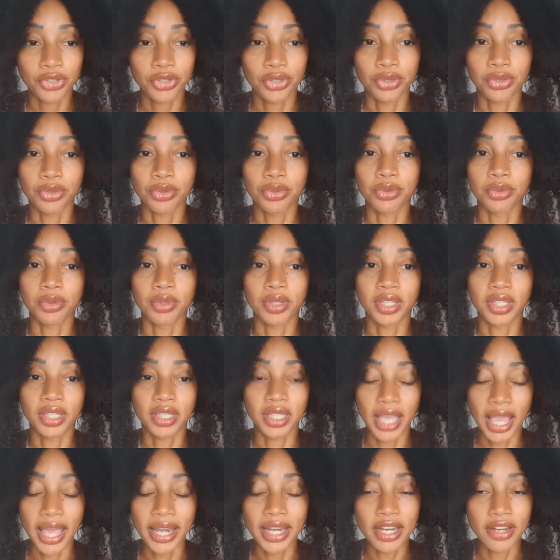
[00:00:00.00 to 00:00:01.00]
to
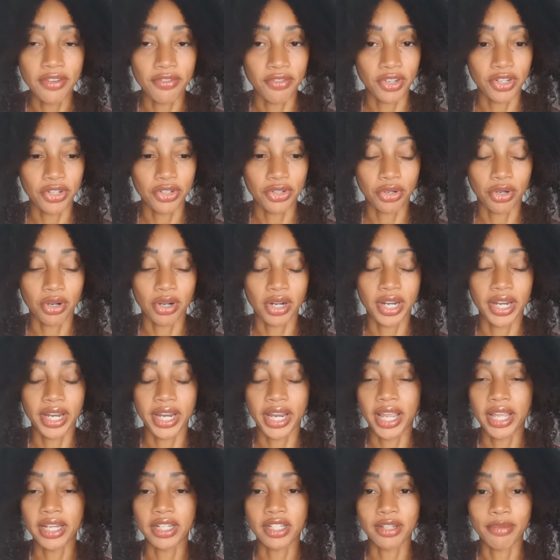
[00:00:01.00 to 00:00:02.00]
get
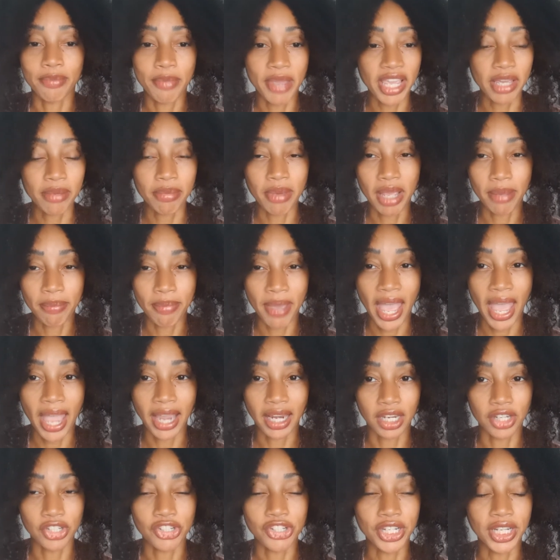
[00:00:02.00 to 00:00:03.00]
inventory and to make my
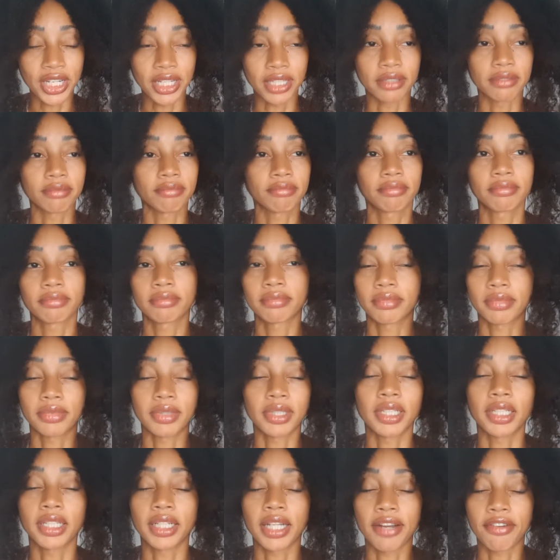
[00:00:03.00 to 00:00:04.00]
packaging
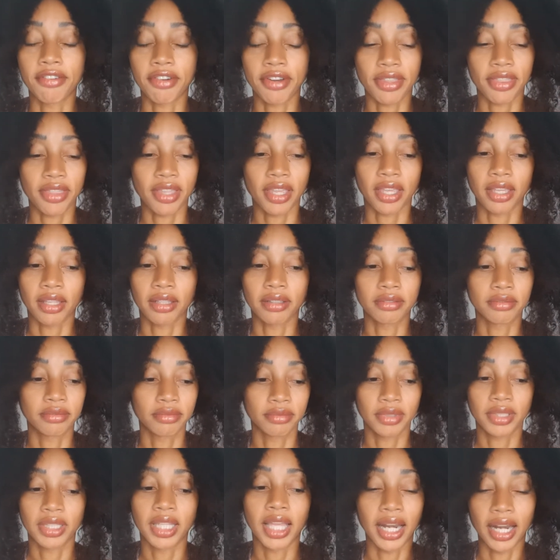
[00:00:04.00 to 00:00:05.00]
and everything
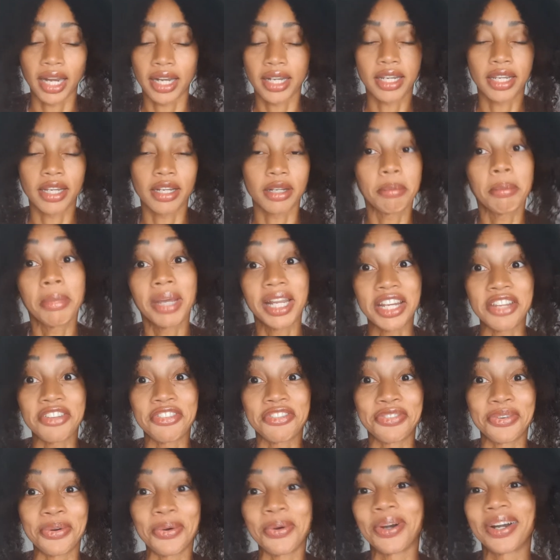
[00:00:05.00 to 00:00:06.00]
that I needed money
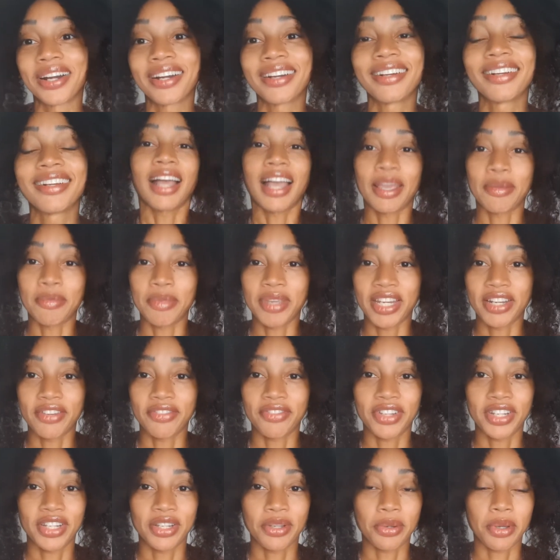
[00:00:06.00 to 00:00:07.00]
for. I made
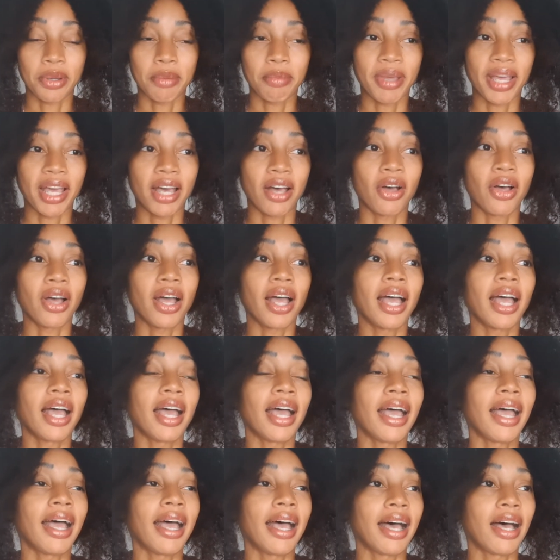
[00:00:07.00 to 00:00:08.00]
a video about
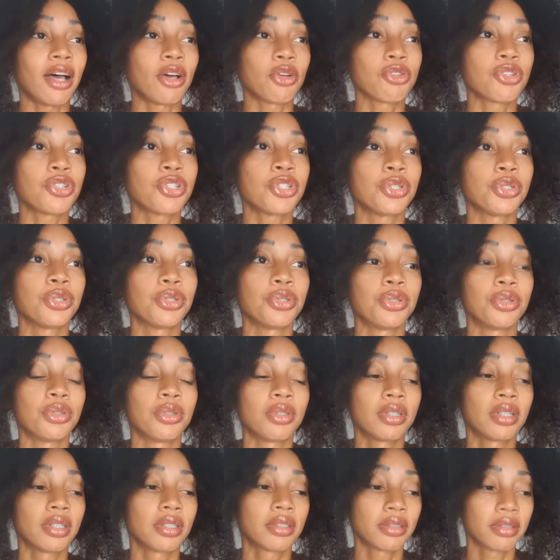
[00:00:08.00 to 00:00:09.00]
how to